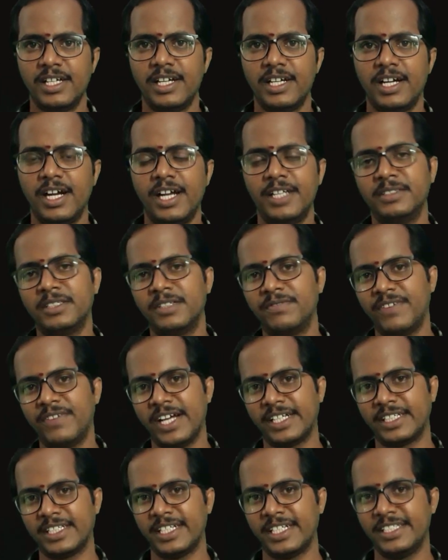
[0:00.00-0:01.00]
and that
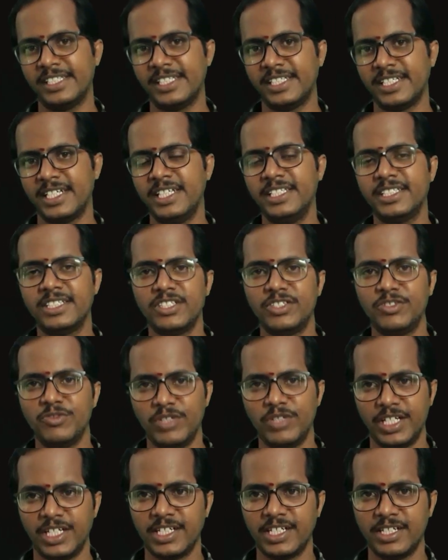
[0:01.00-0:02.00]
factorization is
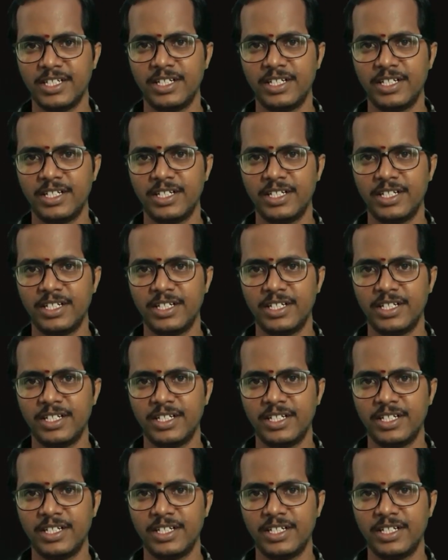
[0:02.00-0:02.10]
unique.